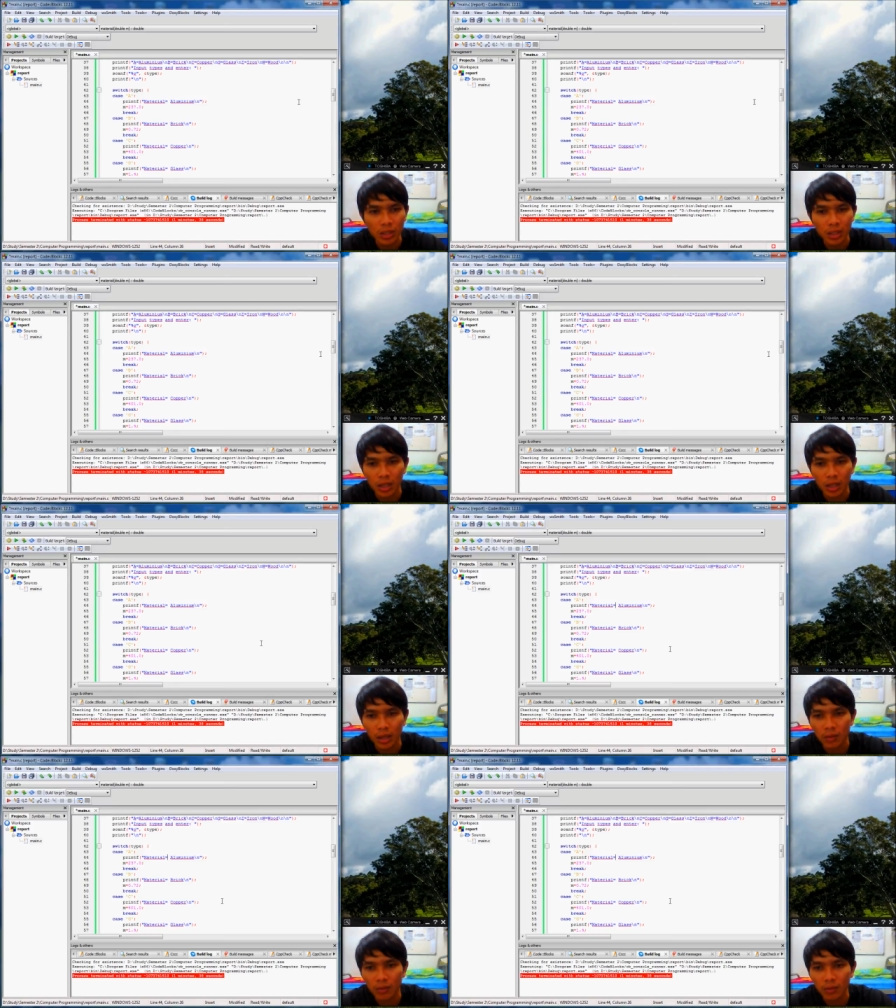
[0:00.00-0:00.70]
And
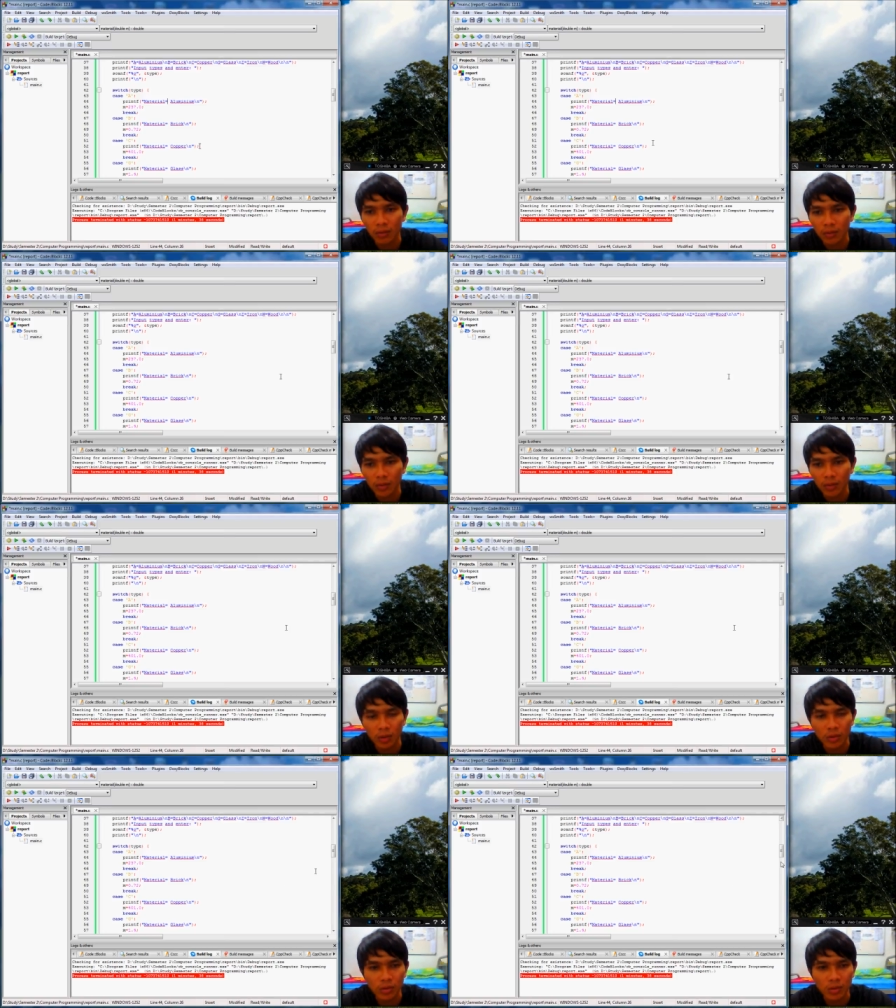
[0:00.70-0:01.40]

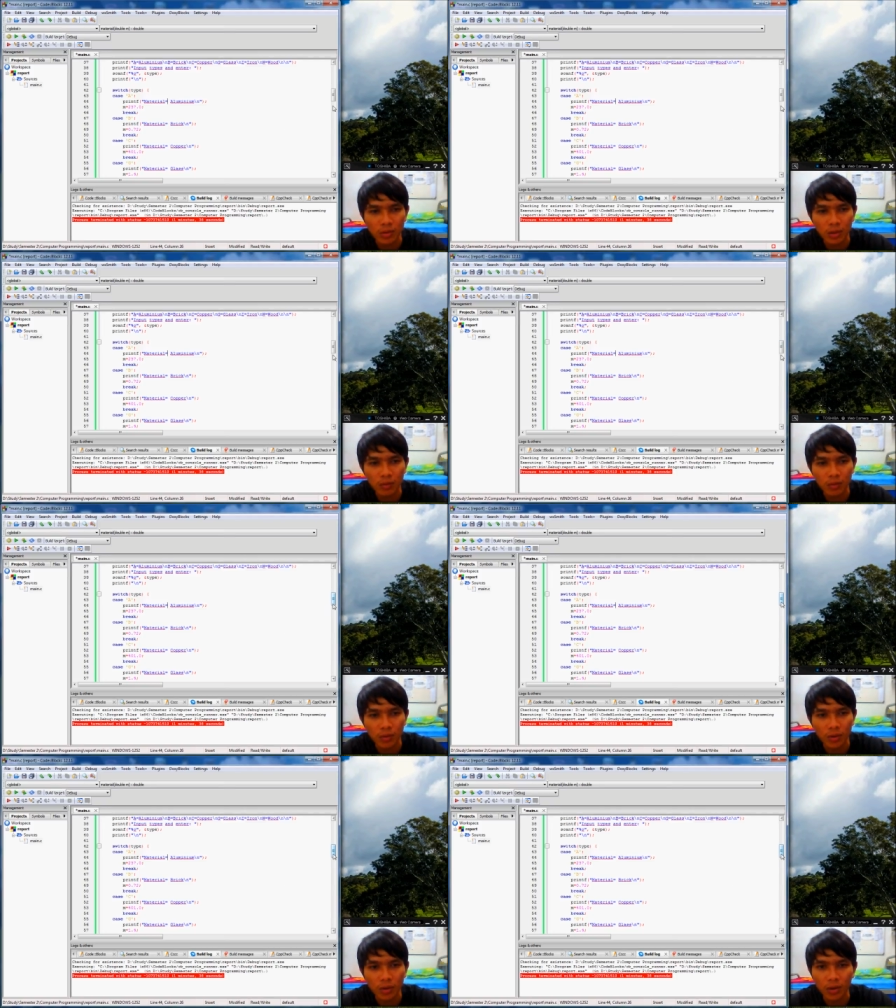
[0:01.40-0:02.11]
also the same
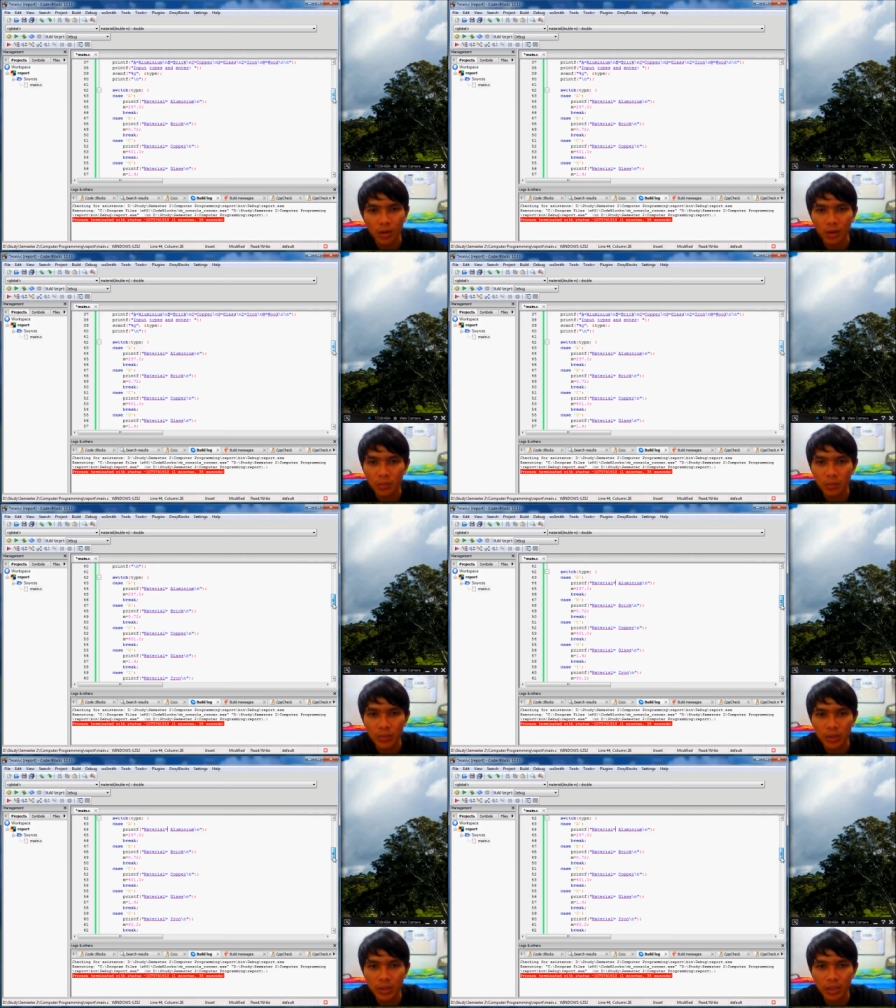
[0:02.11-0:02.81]
for
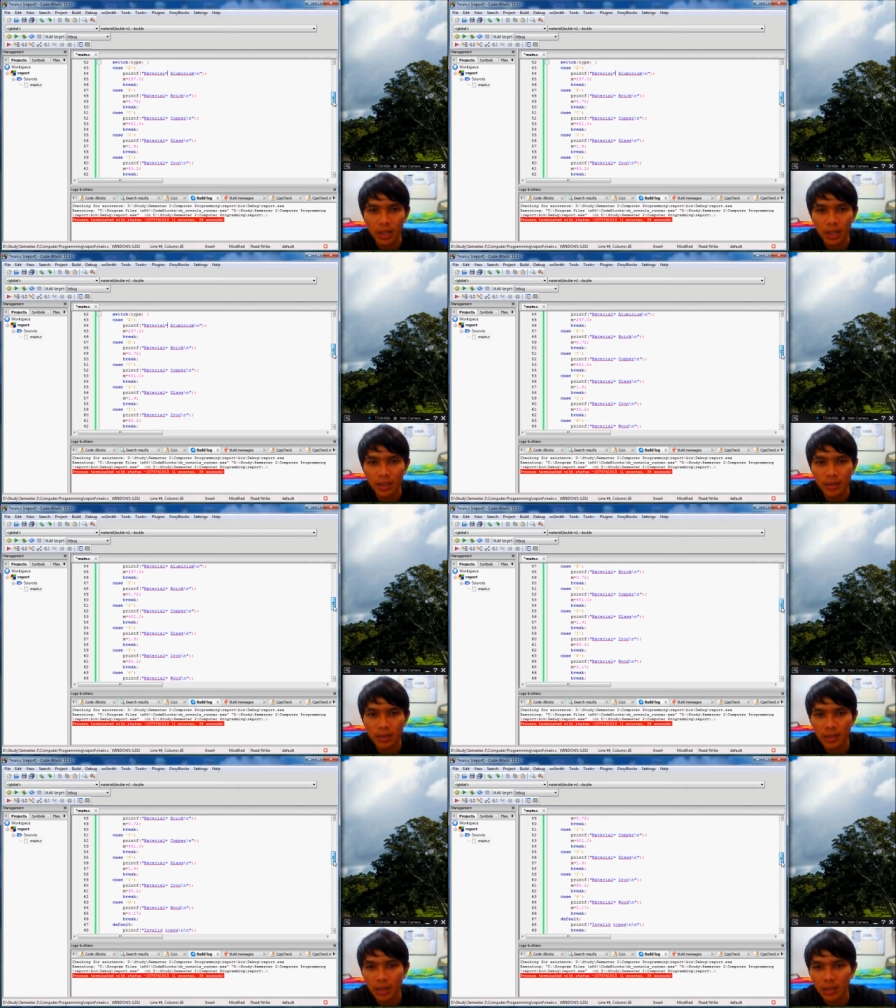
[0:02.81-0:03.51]
copper, glass,
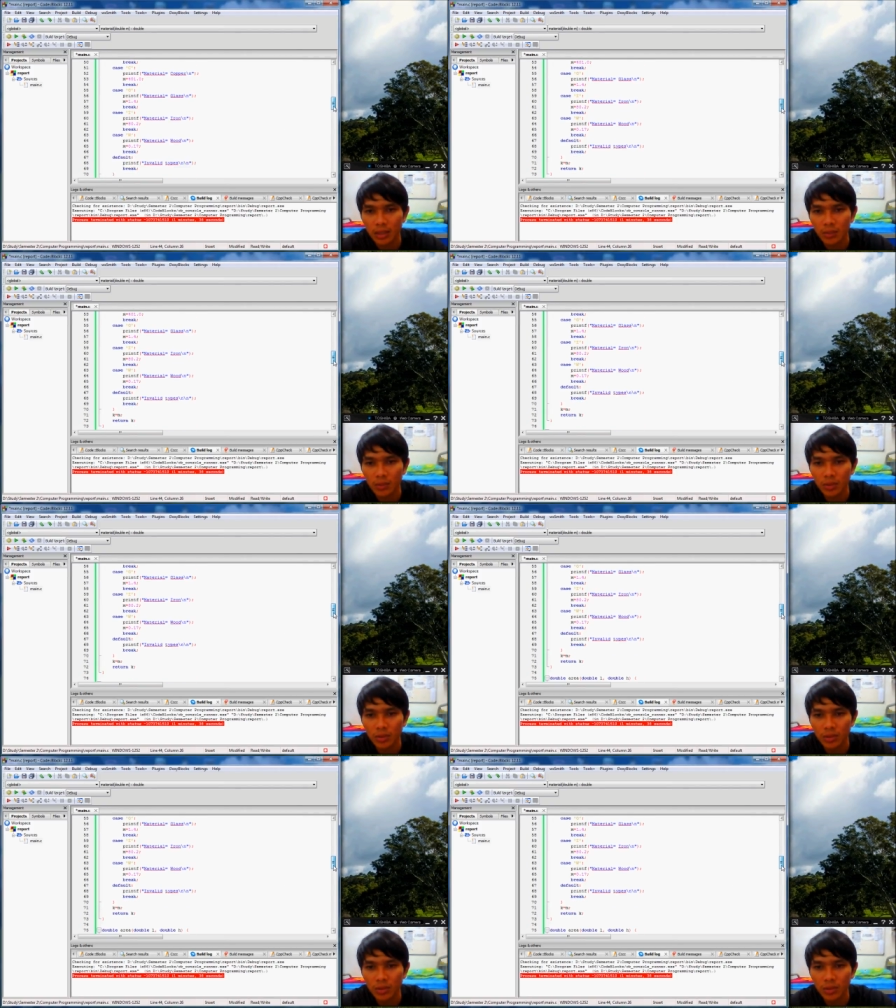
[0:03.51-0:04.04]
iron, wood.